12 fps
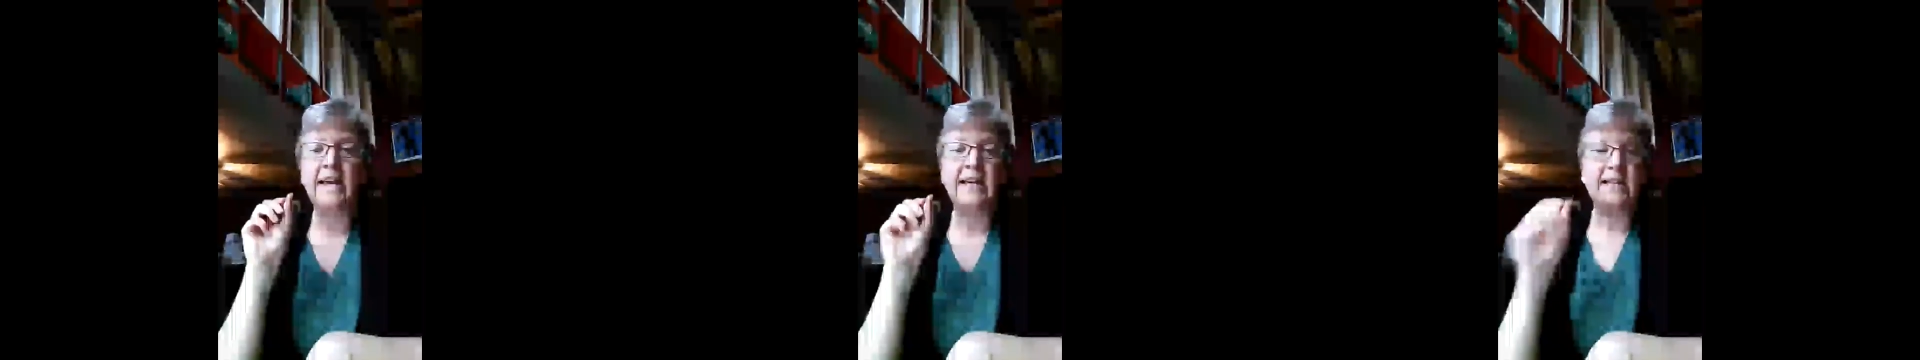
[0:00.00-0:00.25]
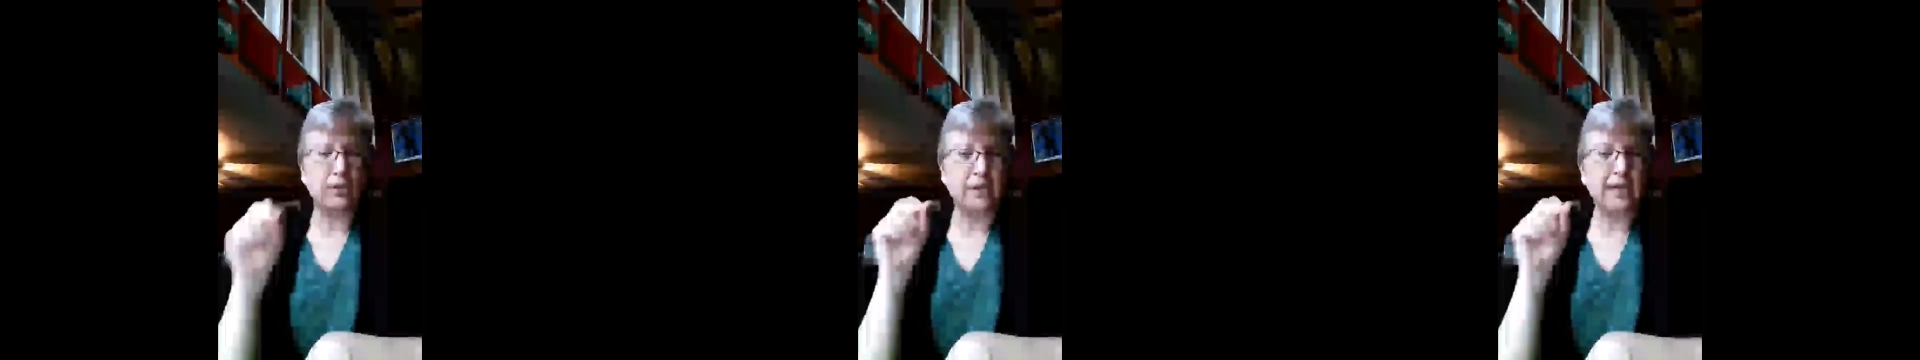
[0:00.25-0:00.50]

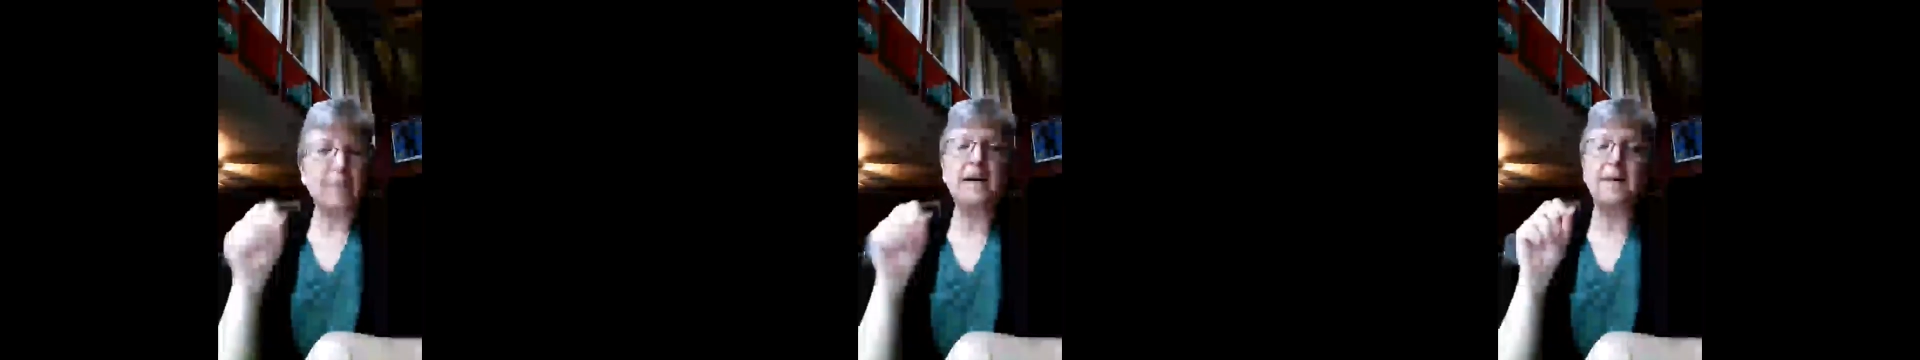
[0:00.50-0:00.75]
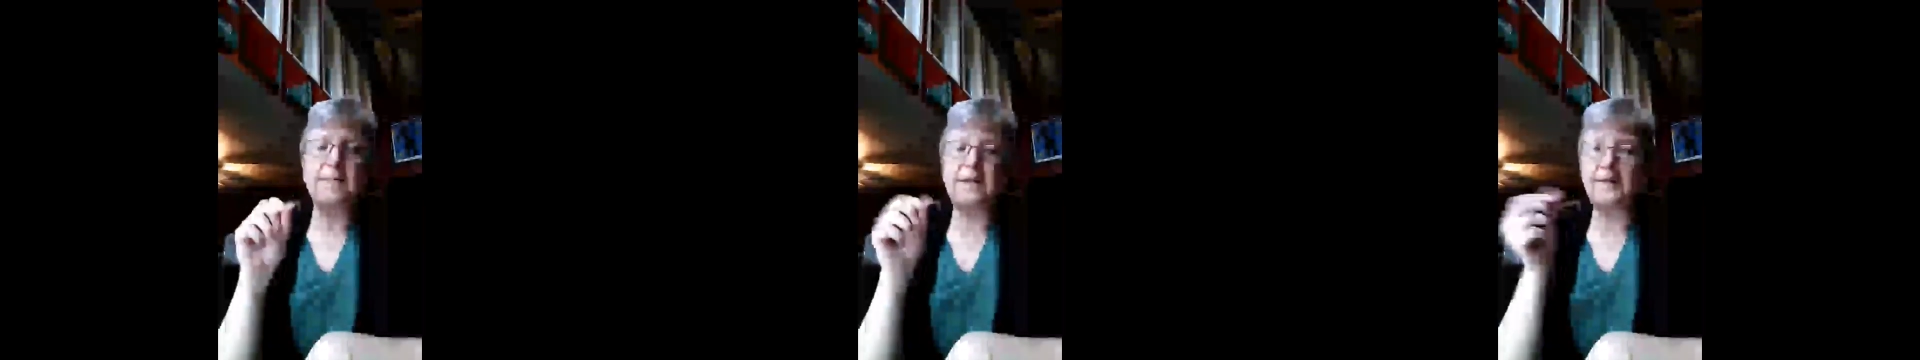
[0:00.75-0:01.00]
So
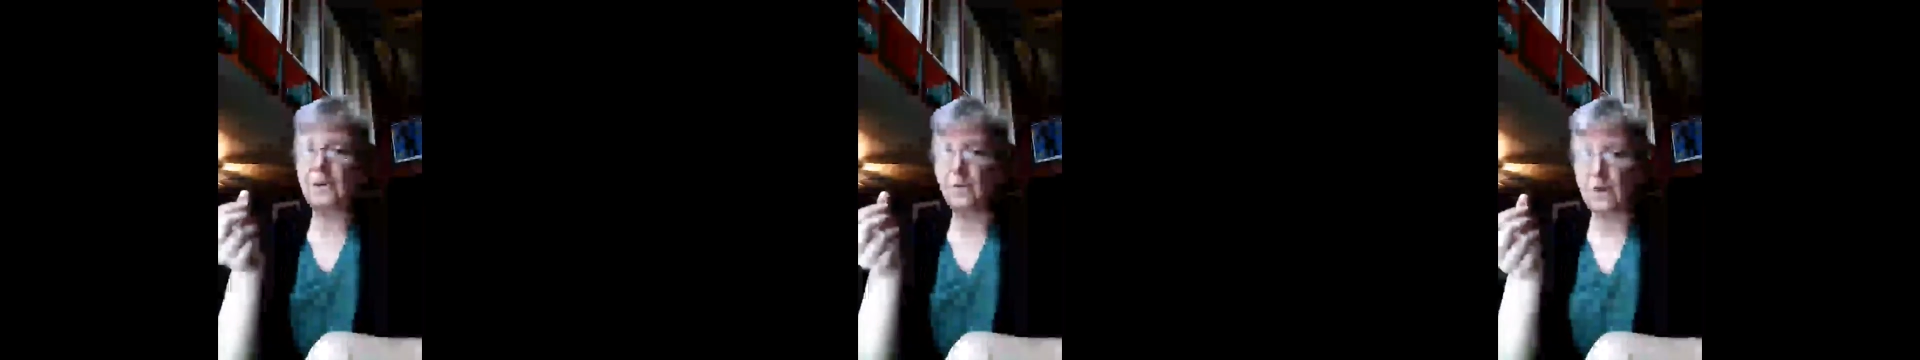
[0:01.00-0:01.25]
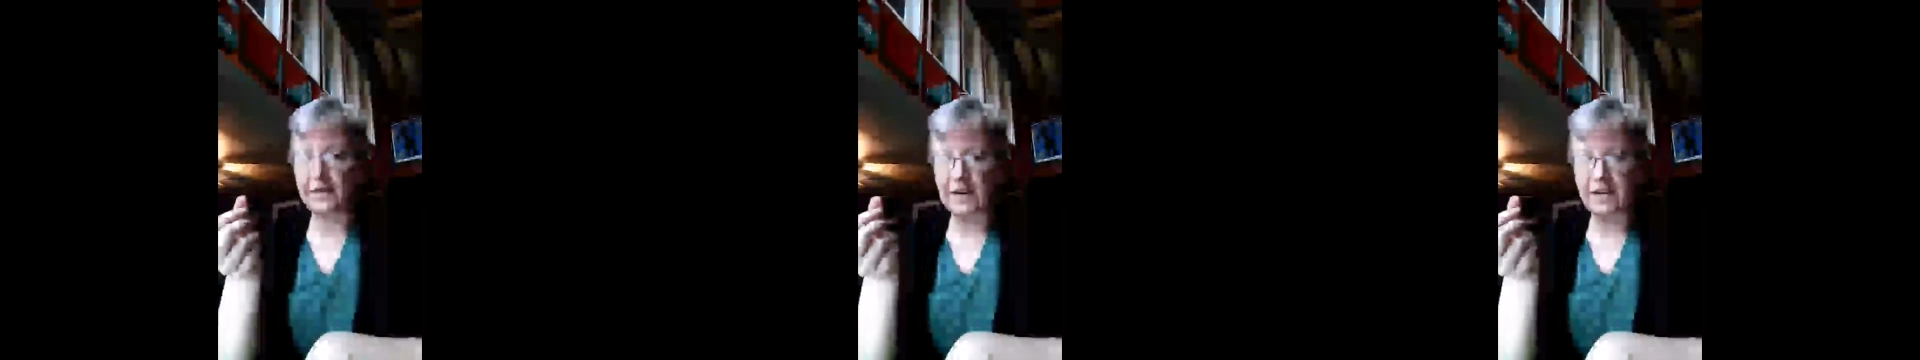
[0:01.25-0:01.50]
sometimes if I
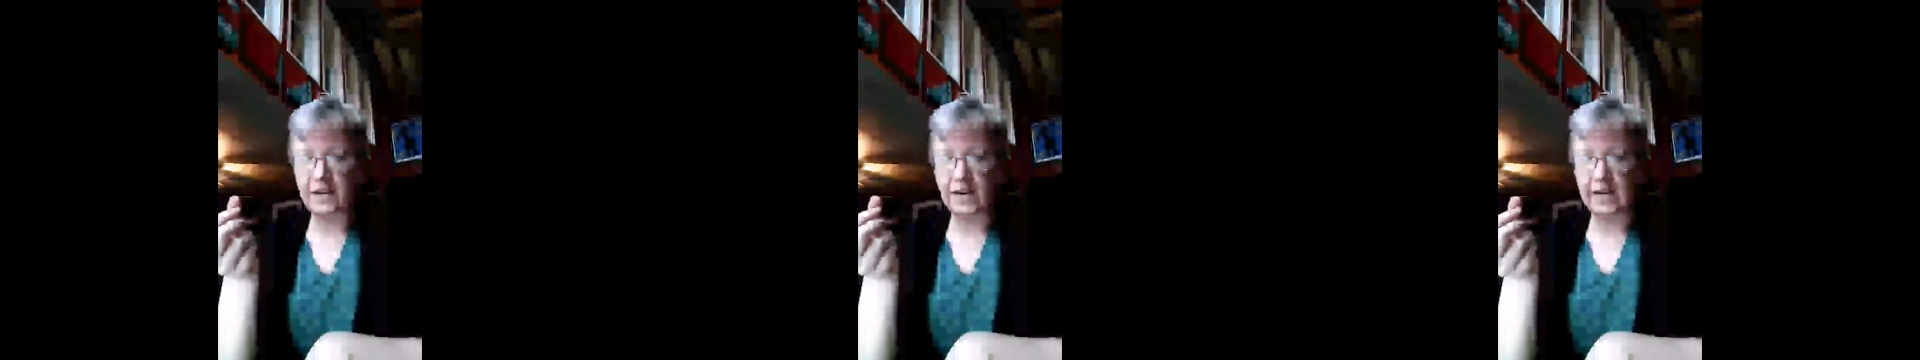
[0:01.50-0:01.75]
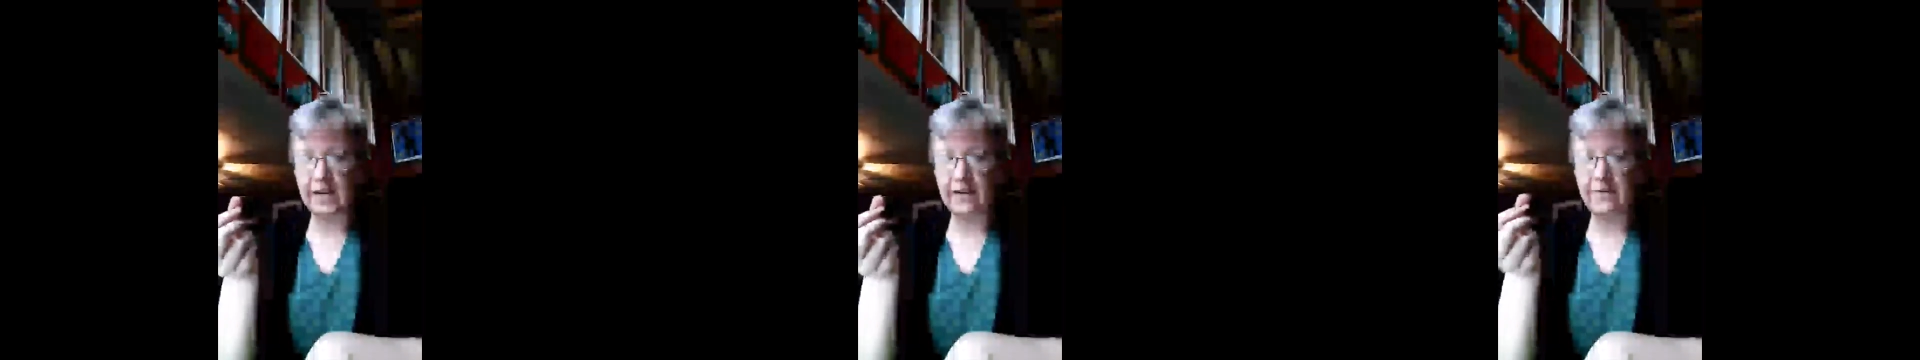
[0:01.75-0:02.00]
want that
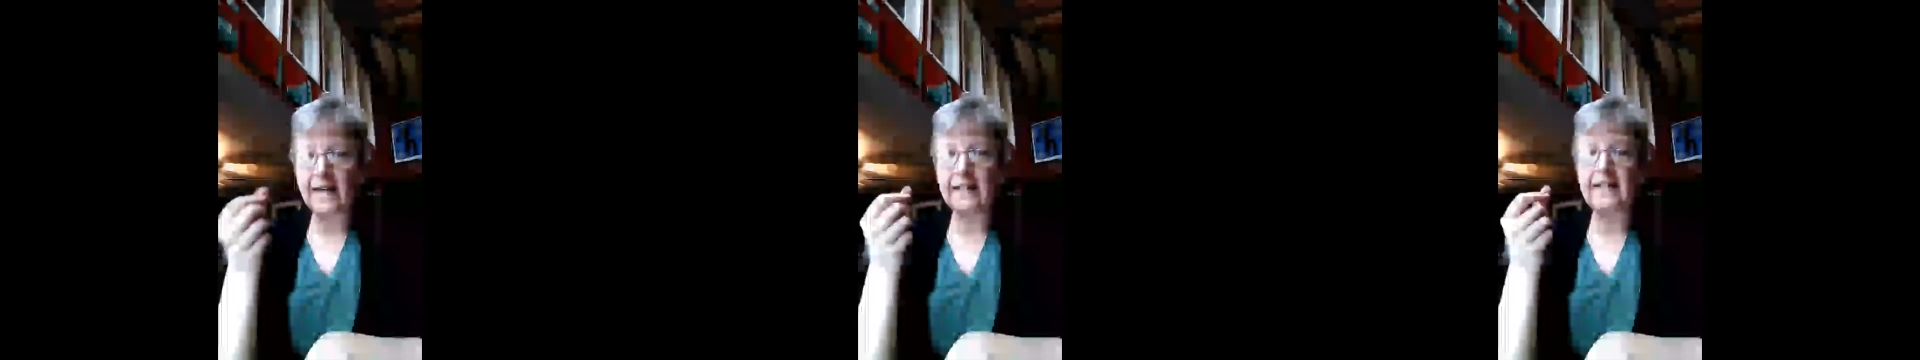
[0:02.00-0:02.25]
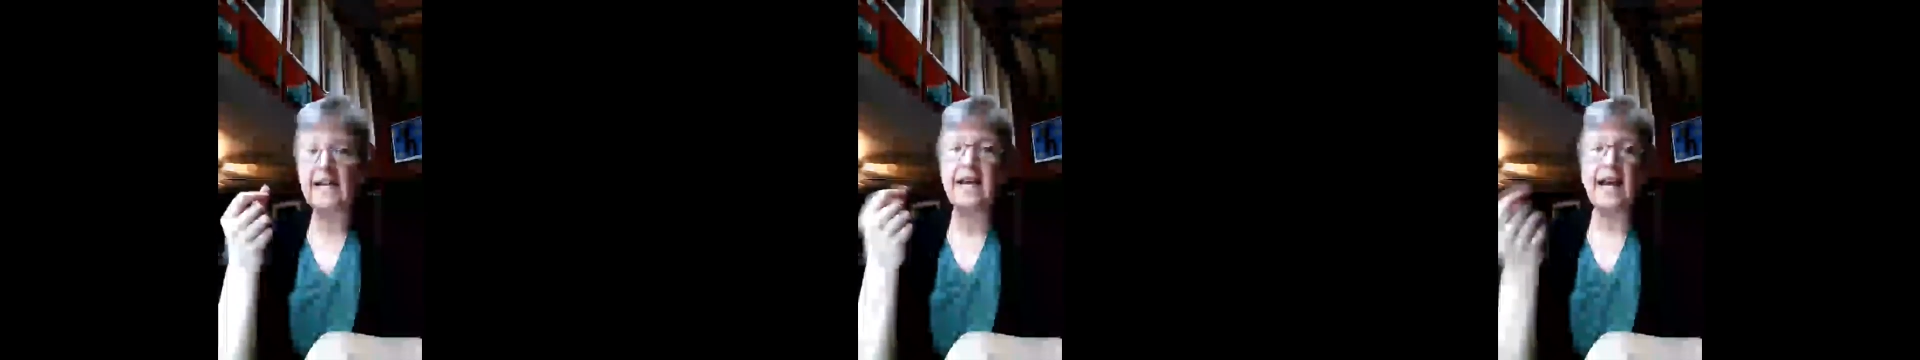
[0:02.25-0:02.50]
shiny effect,